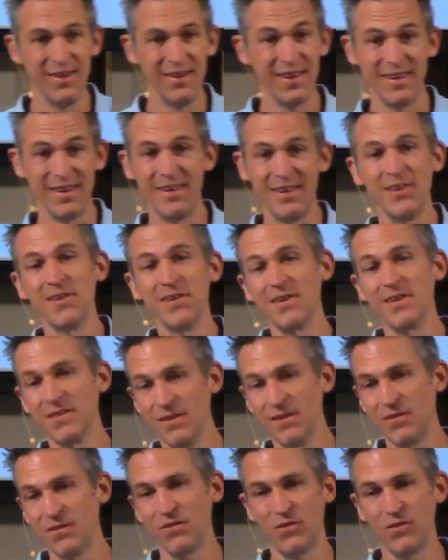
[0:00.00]
And hearing
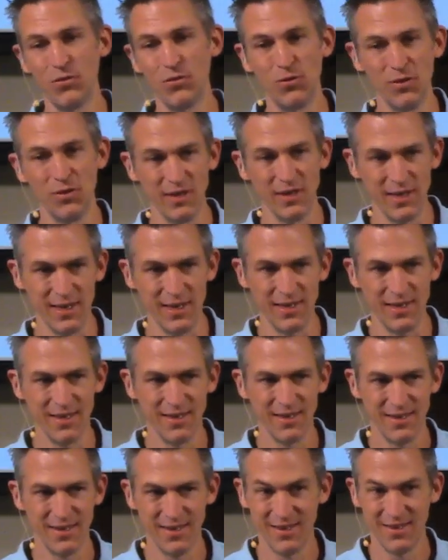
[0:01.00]
this story,
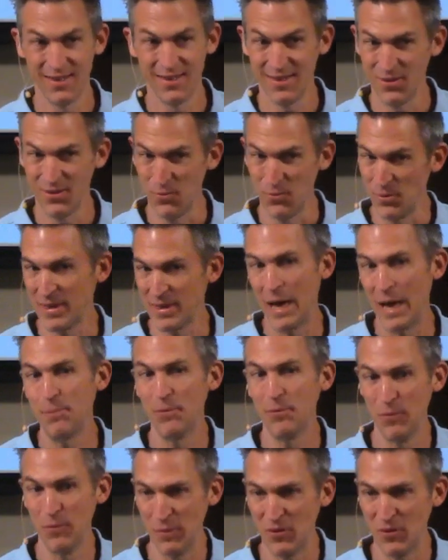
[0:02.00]
what type
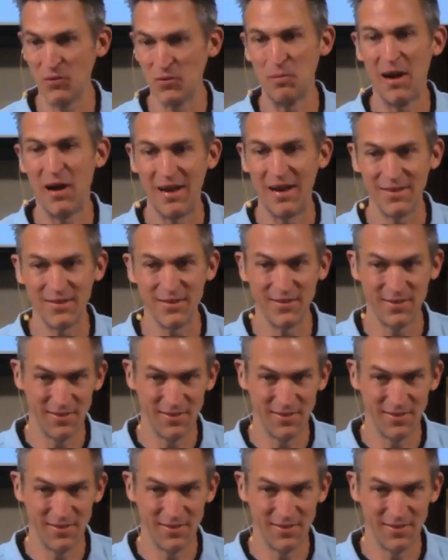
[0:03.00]
of a response